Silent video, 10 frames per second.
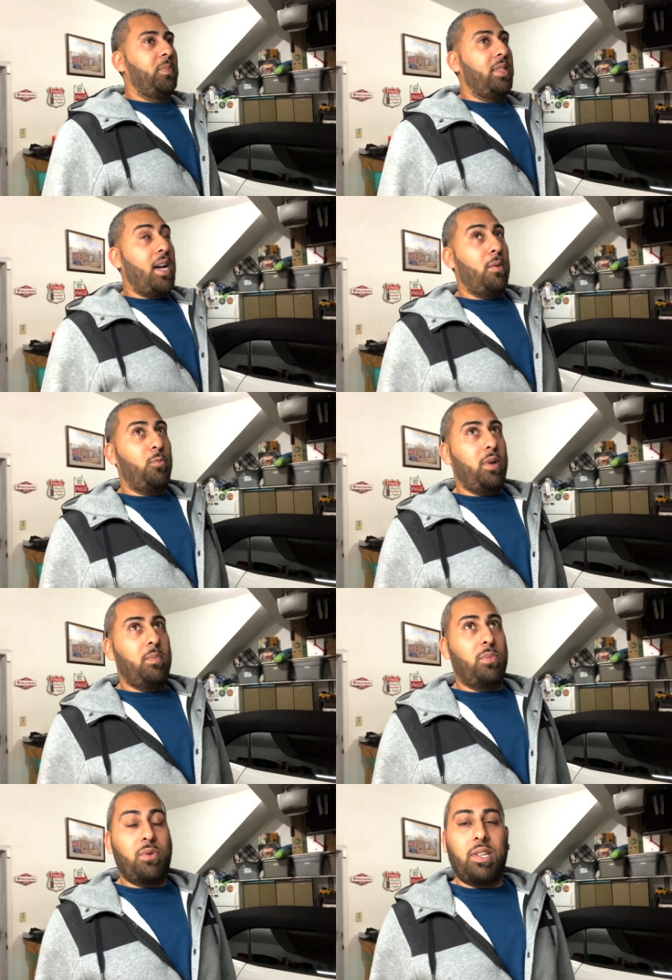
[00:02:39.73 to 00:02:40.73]
not went
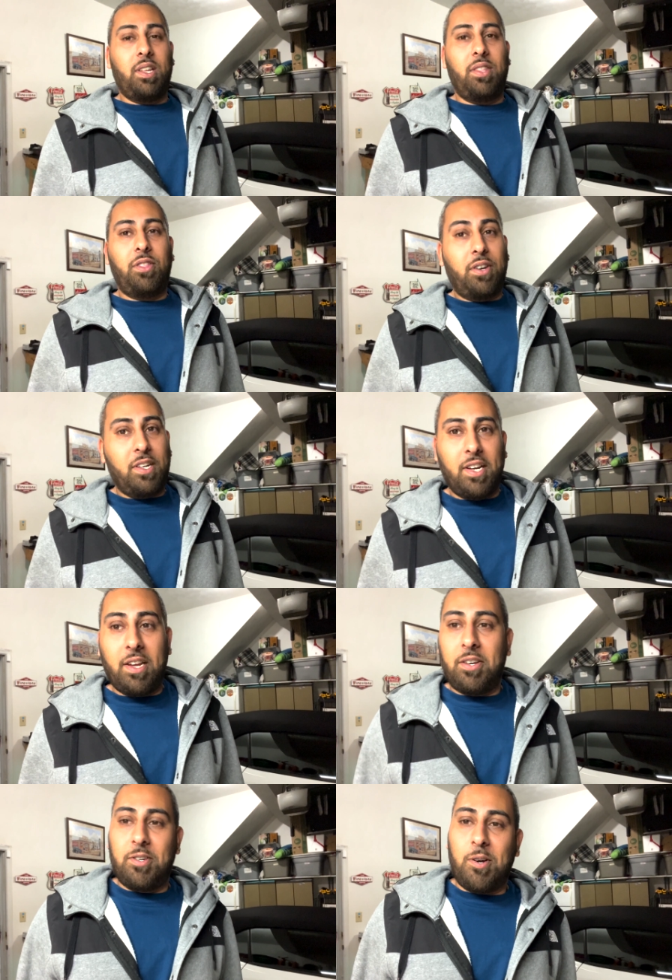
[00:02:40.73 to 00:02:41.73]
more than
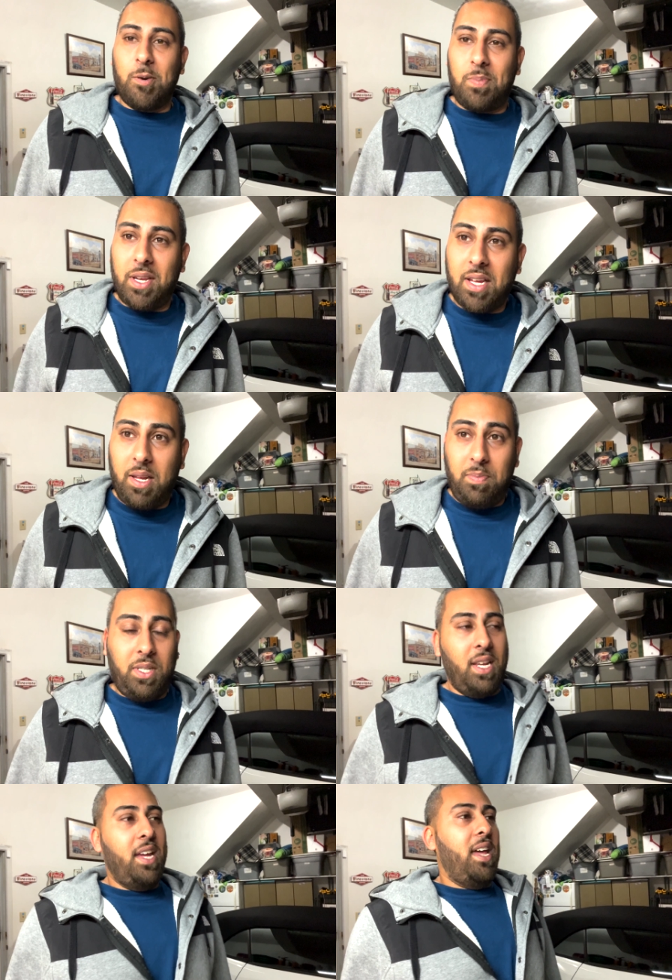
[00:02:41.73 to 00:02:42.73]
3,900
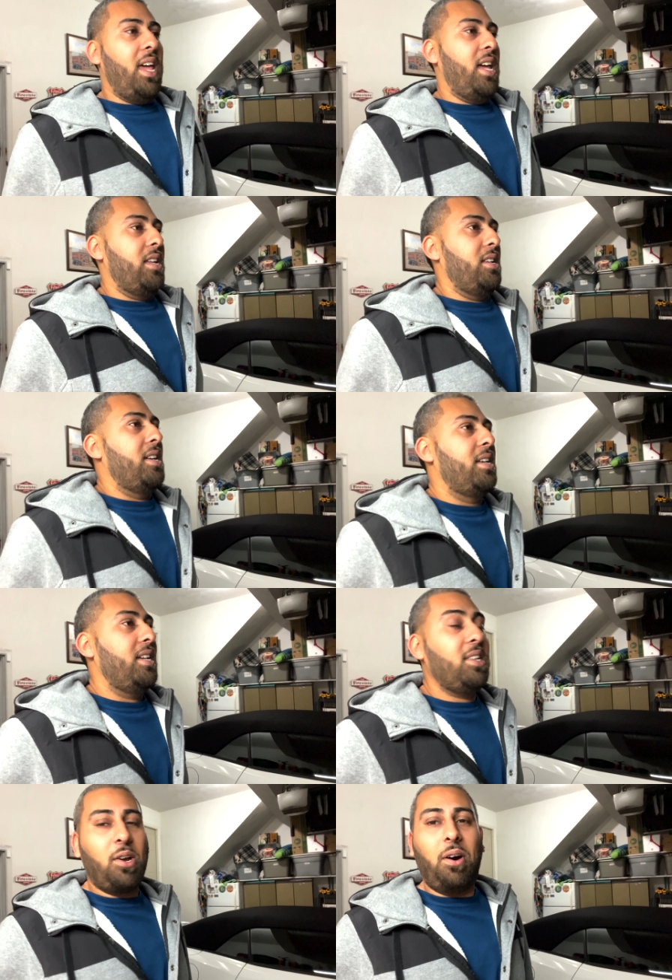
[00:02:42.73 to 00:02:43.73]
RPMs. And
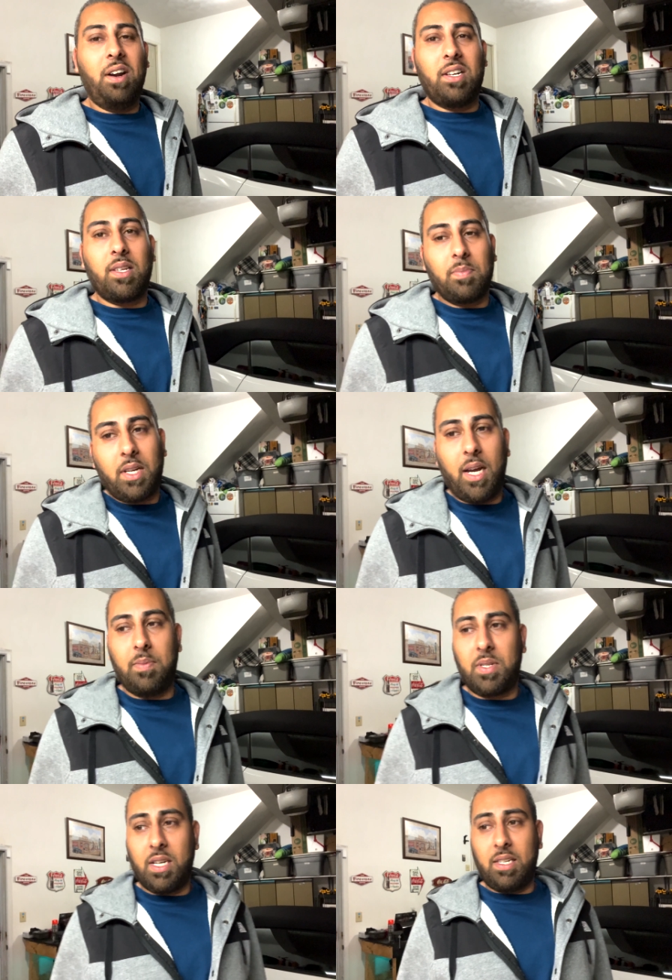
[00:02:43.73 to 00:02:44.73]
it's hard
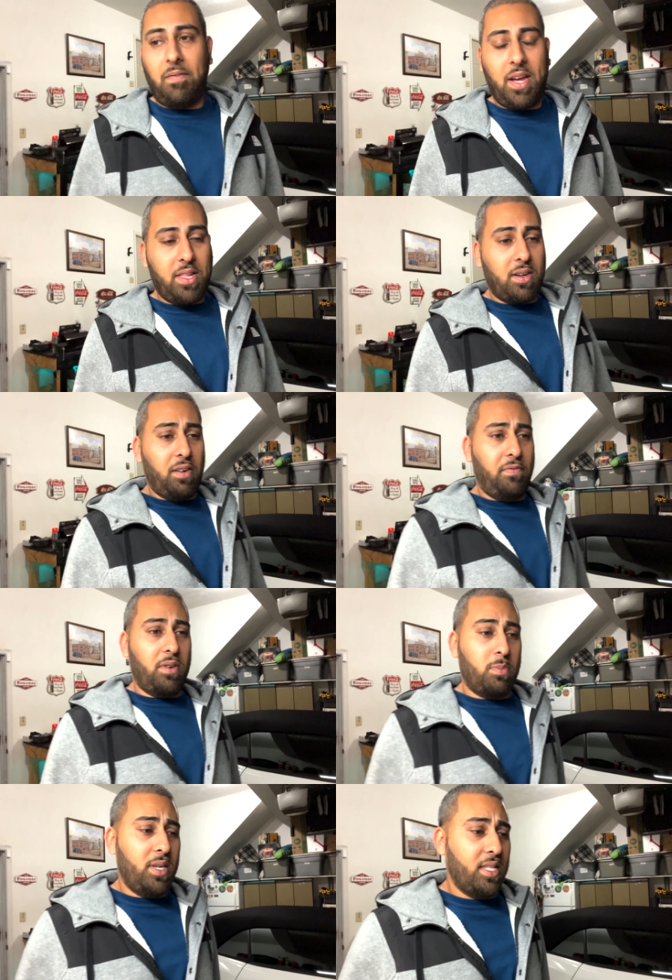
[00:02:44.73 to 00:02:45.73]
sometimes because I've had the car for
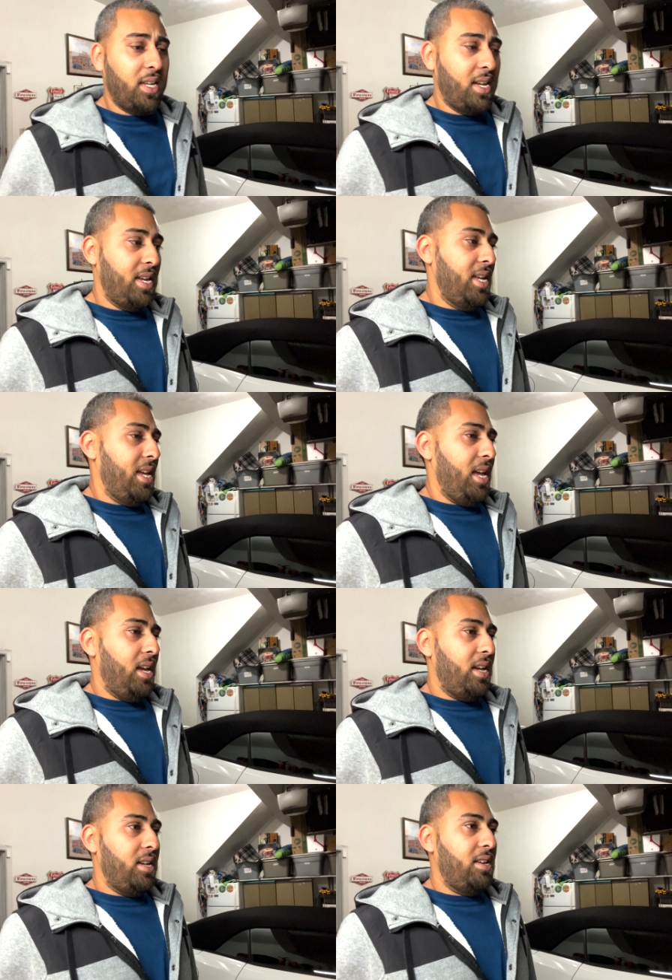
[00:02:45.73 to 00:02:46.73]
a month
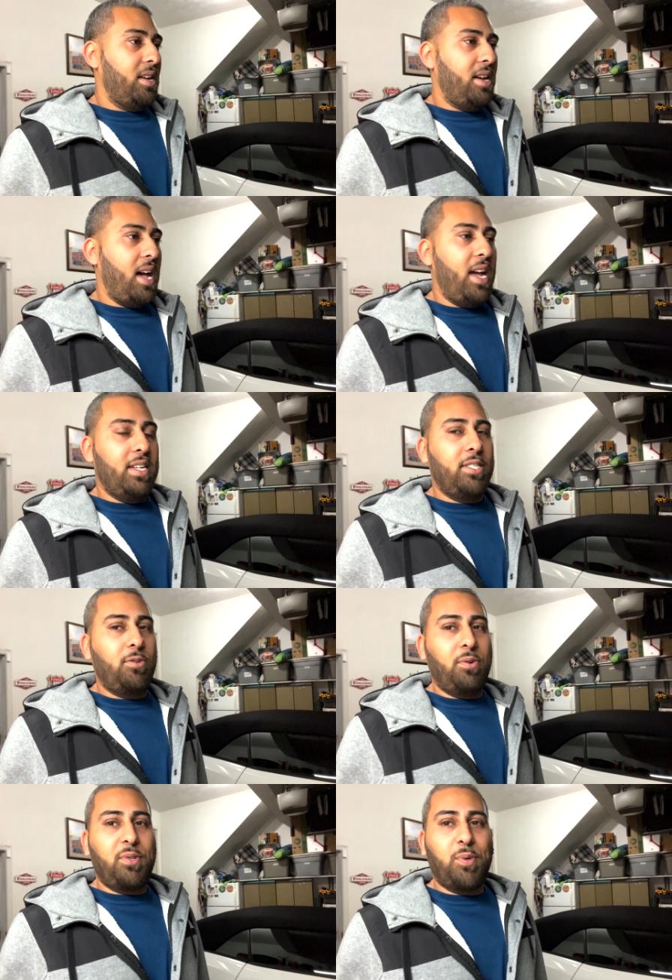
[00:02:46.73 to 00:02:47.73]
and I
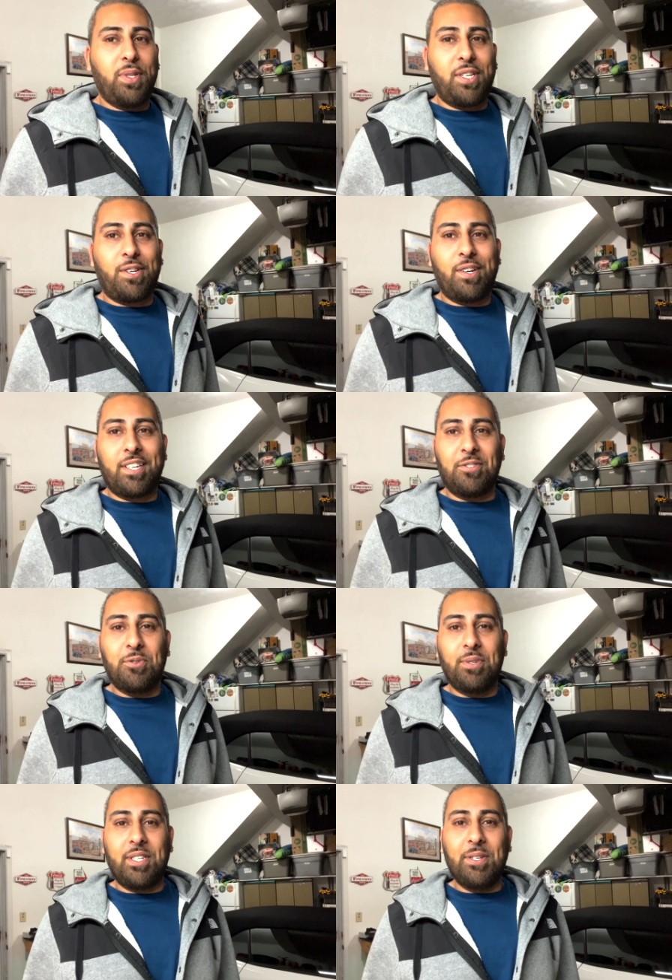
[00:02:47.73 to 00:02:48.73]
don't know what the car can
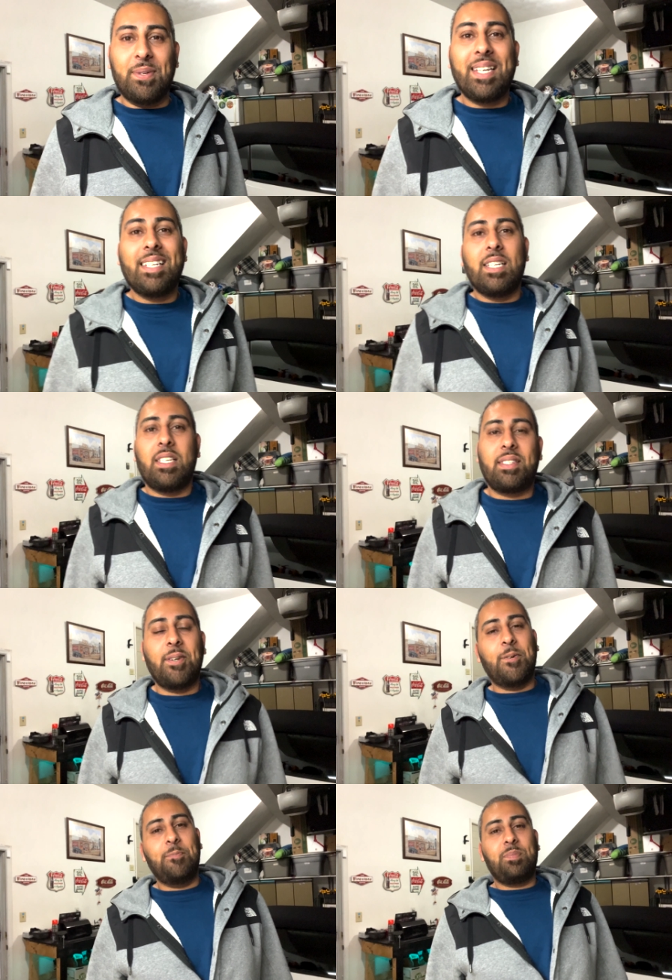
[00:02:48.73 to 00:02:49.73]
truly do.
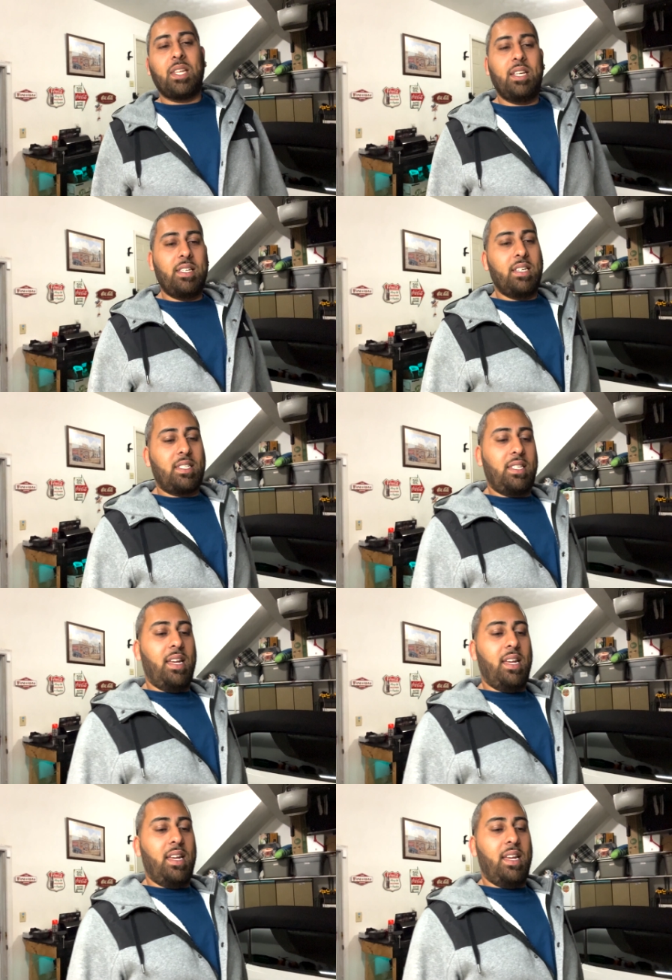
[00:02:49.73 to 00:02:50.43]
So it's